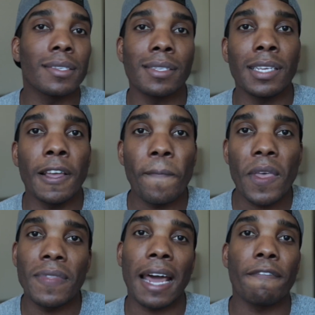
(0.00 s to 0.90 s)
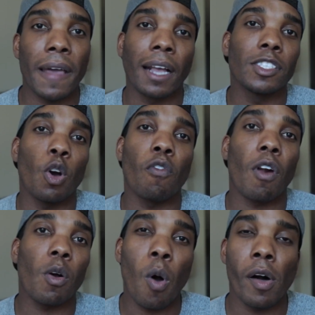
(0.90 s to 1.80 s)
see if that affects the
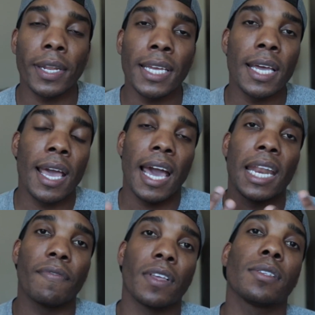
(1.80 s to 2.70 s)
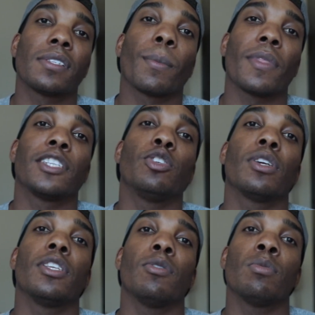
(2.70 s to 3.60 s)
overall quality and if this is something that you
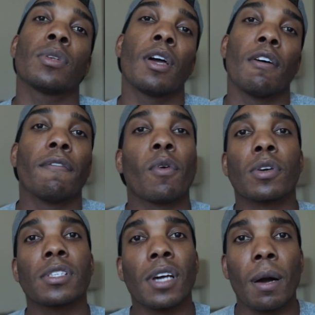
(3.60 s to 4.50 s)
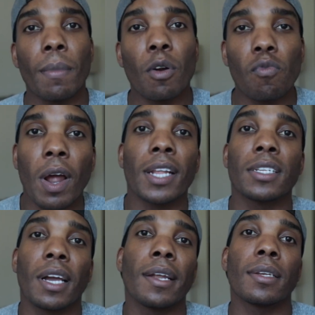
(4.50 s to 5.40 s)
could use for some run and
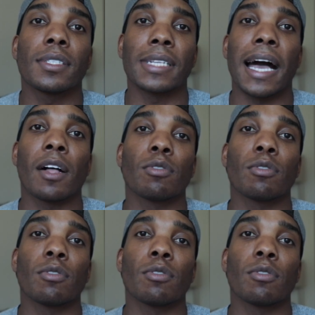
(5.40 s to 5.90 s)
gun style